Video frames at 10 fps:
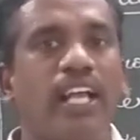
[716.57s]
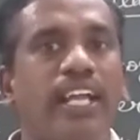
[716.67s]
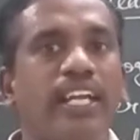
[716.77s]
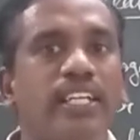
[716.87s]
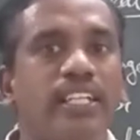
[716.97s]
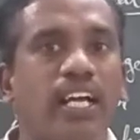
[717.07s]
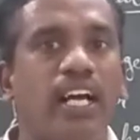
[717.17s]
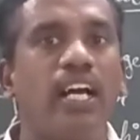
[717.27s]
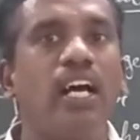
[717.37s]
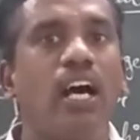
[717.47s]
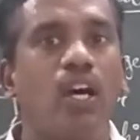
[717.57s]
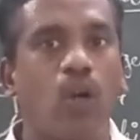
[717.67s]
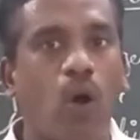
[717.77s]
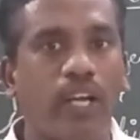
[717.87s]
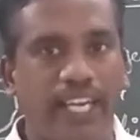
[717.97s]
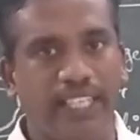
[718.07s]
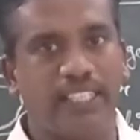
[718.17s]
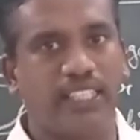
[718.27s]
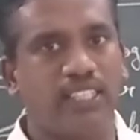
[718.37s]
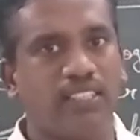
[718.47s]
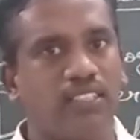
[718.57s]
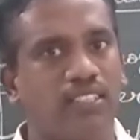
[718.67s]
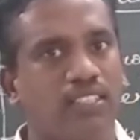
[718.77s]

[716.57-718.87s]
in the rockets.